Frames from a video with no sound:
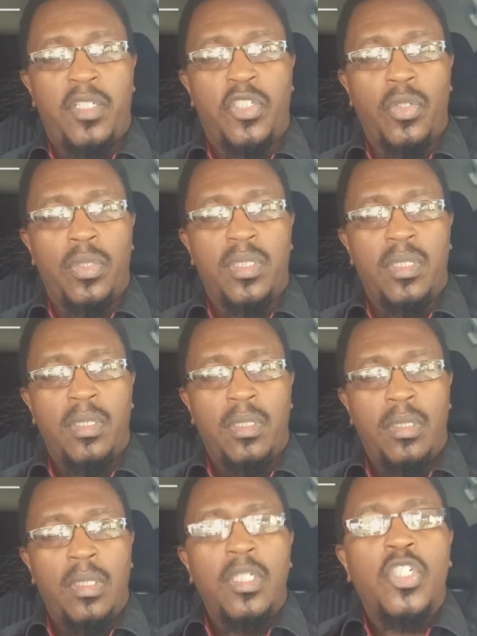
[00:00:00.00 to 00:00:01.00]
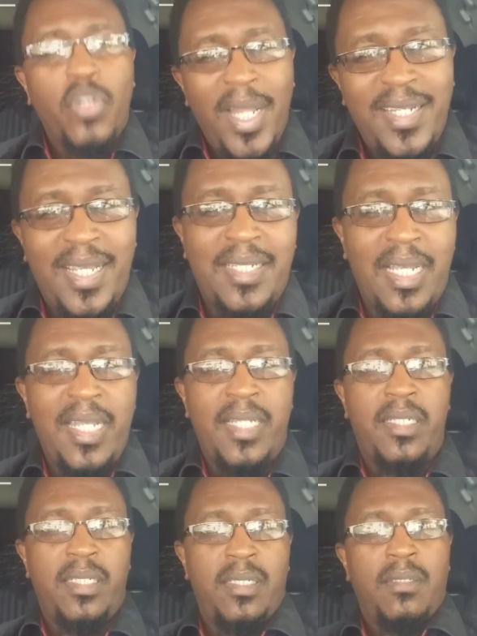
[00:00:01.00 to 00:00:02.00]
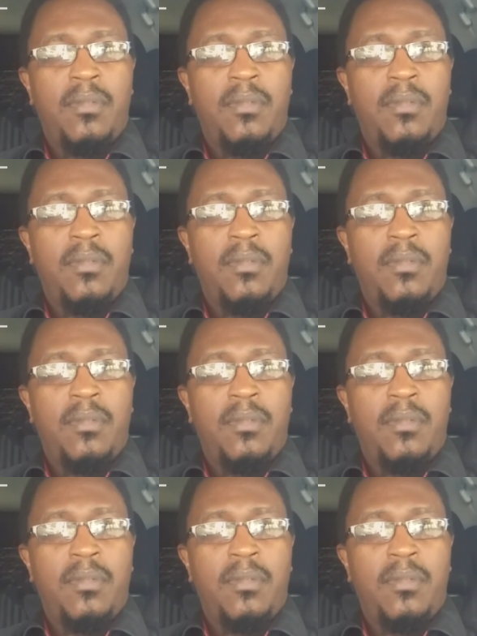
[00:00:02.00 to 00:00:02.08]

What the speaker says: shot, try and get elected.